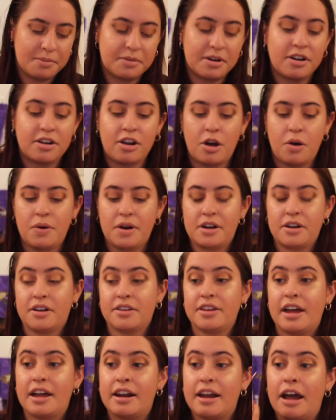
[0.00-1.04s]
gonna go in on
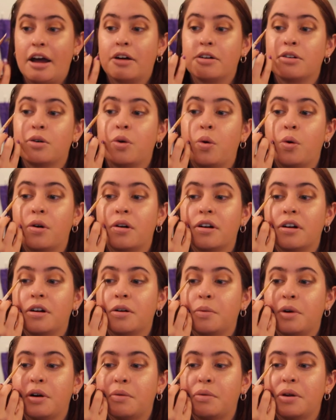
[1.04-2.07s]
that outer
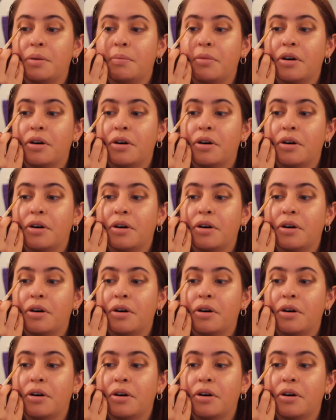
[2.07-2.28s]
corner where we